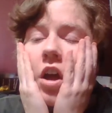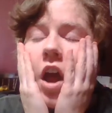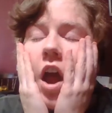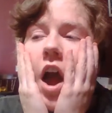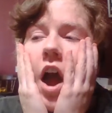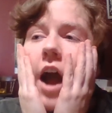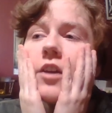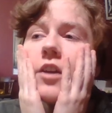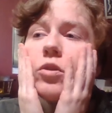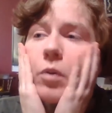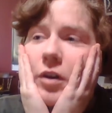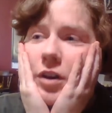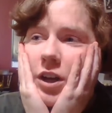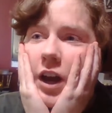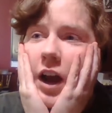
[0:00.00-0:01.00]
I
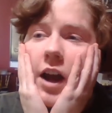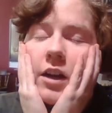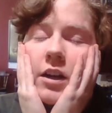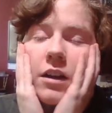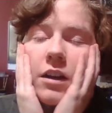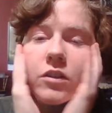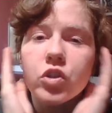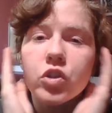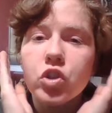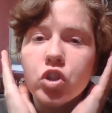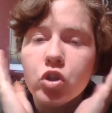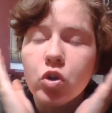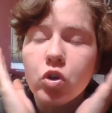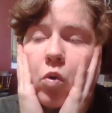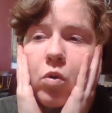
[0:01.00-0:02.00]
swear to God,
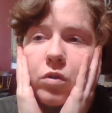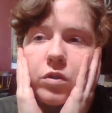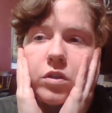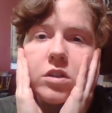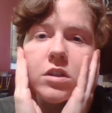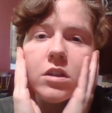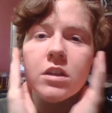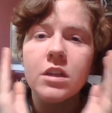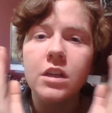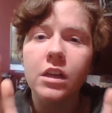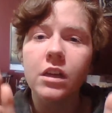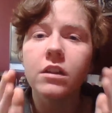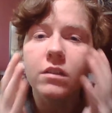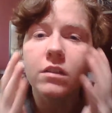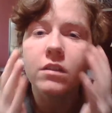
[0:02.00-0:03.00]
schools
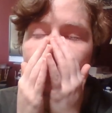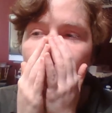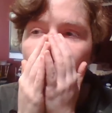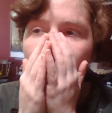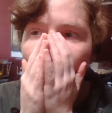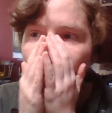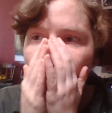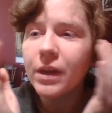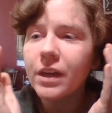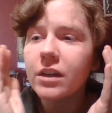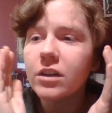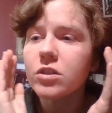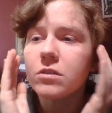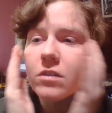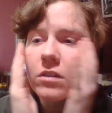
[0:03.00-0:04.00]
need,
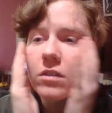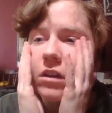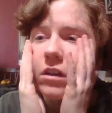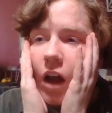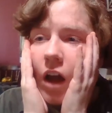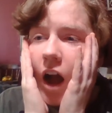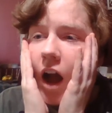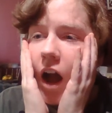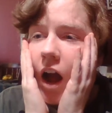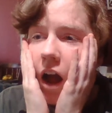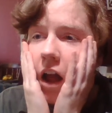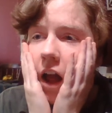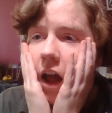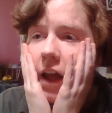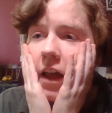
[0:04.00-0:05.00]
because,
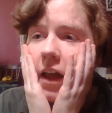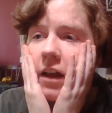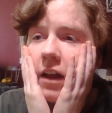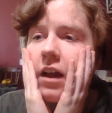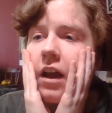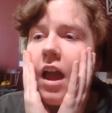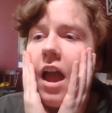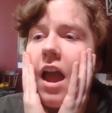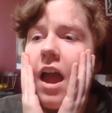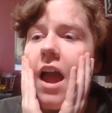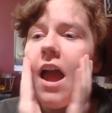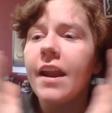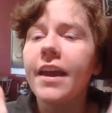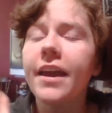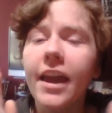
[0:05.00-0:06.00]

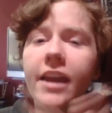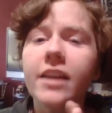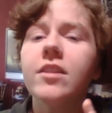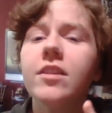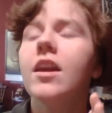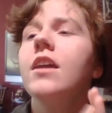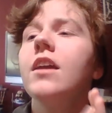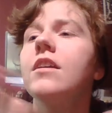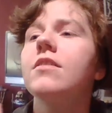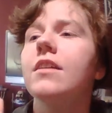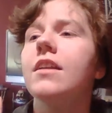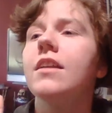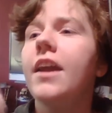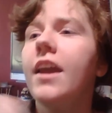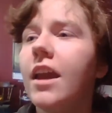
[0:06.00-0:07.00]
and I hate saying this, and
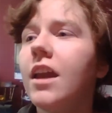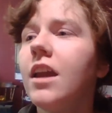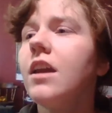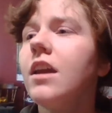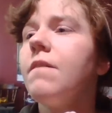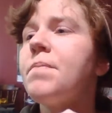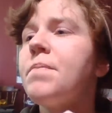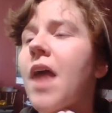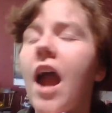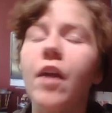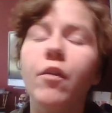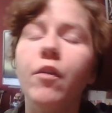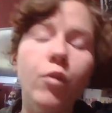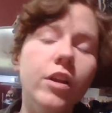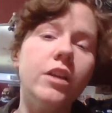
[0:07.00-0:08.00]
I
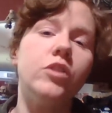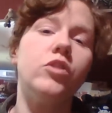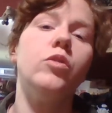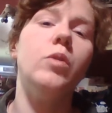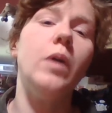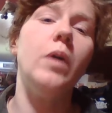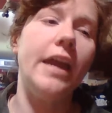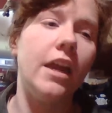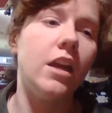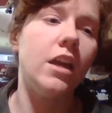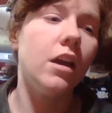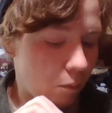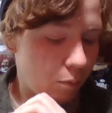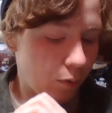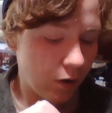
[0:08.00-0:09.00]
really do hate
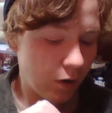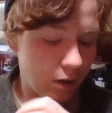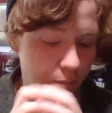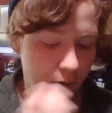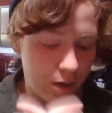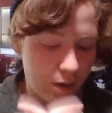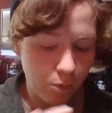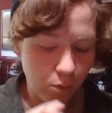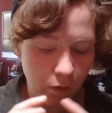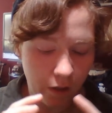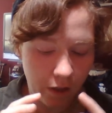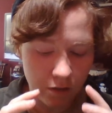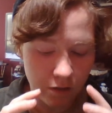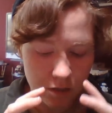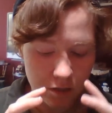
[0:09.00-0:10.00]
putting people
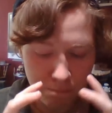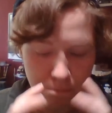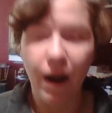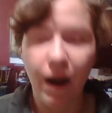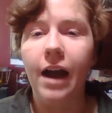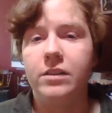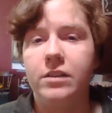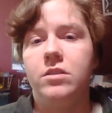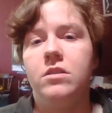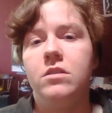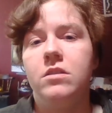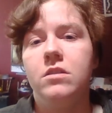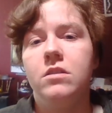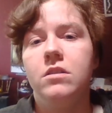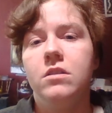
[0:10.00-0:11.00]
into
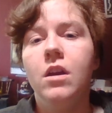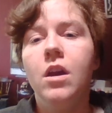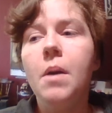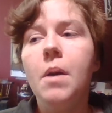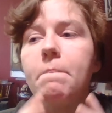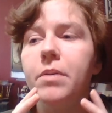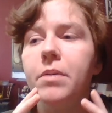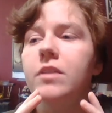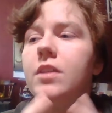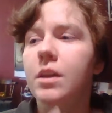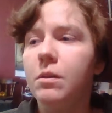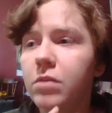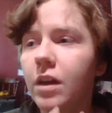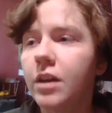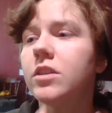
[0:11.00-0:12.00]
boxes, but it
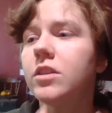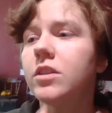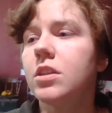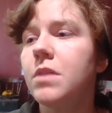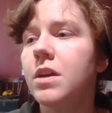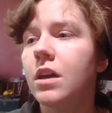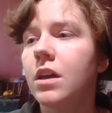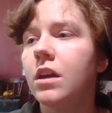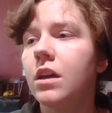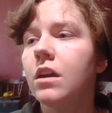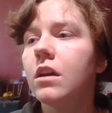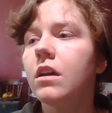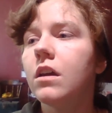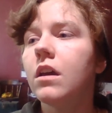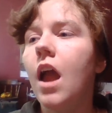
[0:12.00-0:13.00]
seems like to me,
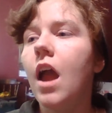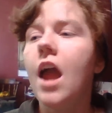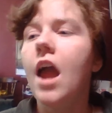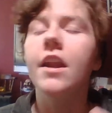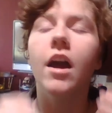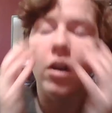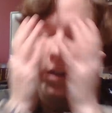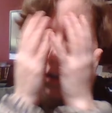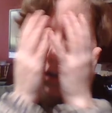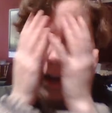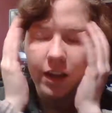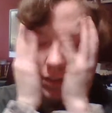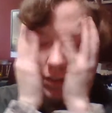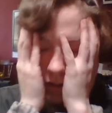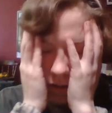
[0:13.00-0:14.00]
and oh God, I
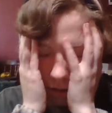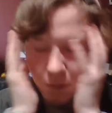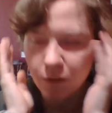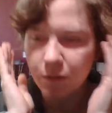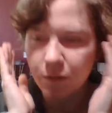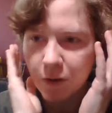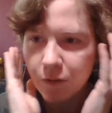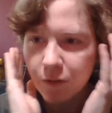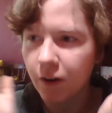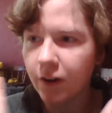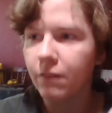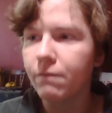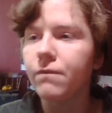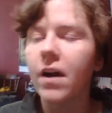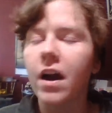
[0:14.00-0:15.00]
sound like my
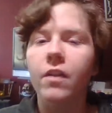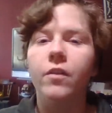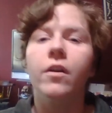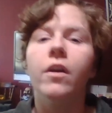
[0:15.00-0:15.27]
fucking father.